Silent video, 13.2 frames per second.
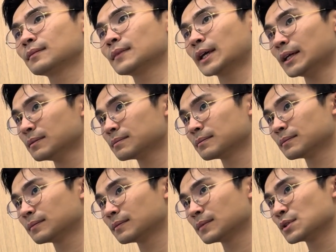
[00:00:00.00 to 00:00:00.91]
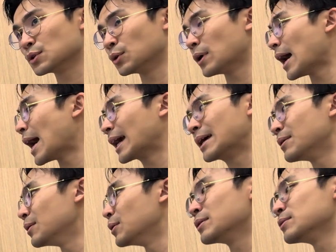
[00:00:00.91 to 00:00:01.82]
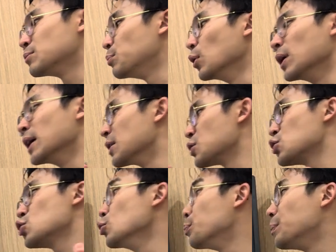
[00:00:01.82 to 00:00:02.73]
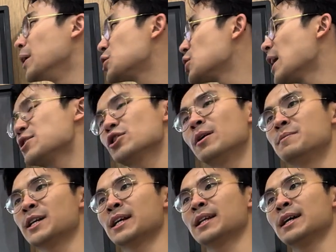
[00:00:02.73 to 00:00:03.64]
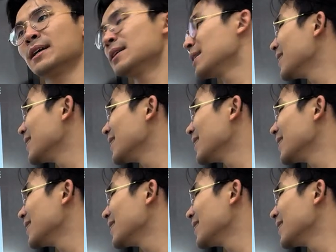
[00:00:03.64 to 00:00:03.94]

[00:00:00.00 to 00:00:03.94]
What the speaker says: Okay? So I can put a supercharged object there.